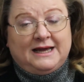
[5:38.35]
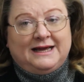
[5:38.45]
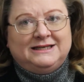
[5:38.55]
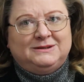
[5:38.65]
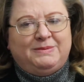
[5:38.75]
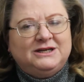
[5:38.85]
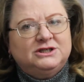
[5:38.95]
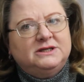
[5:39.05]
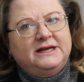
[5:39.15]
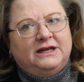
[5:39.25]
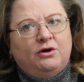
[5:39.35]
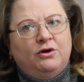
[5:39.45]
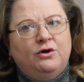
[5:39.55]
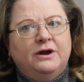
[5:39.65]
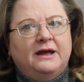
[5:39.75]
especially in
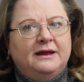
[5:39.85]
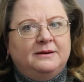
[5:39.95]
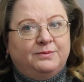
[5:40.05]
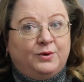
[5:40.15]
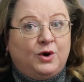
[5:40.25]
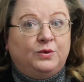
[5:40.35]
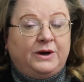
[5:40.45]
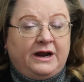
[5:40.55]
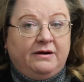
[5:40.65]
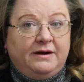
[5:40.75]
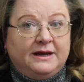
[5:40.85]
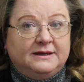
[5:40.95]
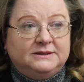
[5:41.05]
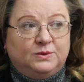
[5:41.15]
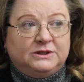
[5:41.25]
hurricane-prone areas,